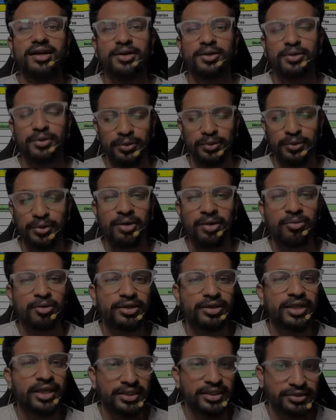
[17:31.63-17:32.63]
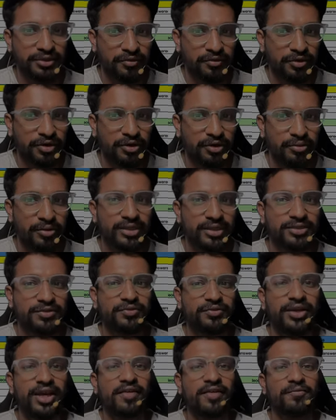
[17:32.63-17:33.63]
to know about the list of documents.
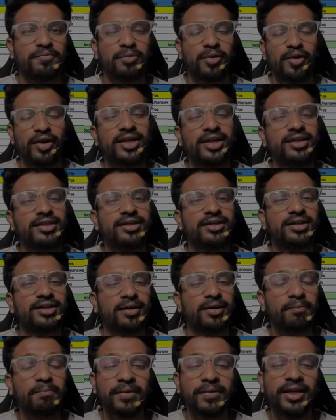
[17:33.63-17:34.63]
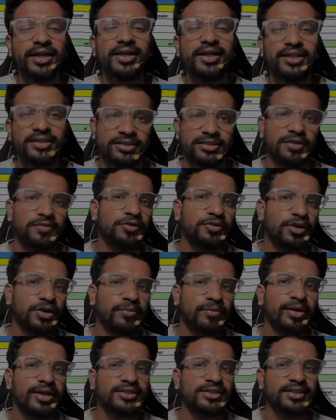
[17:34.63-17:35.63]
We have provided the complete list of
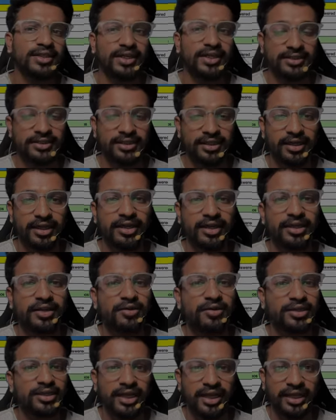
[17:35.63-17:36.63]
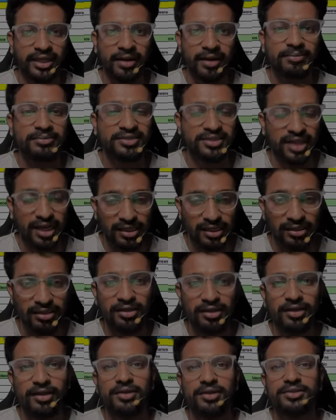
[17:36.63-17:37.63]
documents yesterday in our Telegram channel.
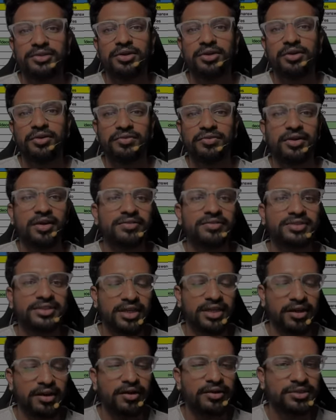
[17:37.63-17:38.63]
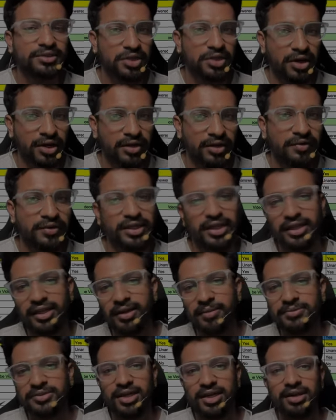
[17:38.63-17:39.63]
So if you have still not joined our
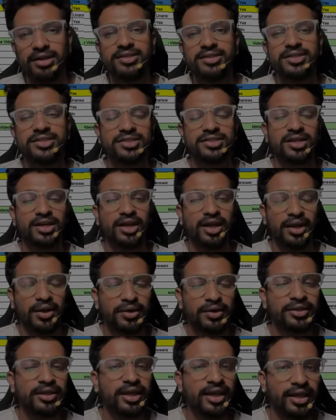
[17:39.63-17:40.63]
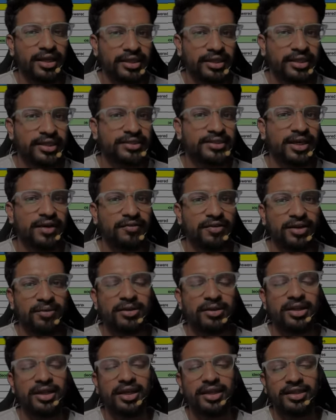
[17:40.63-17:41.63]
Telegram channel, just click on the link that is
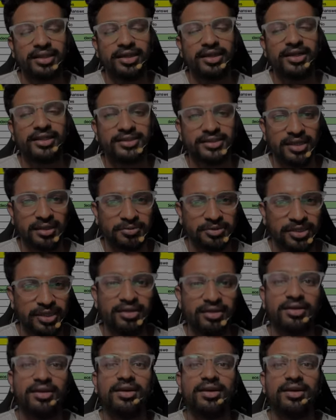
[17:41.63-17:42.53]
available in the description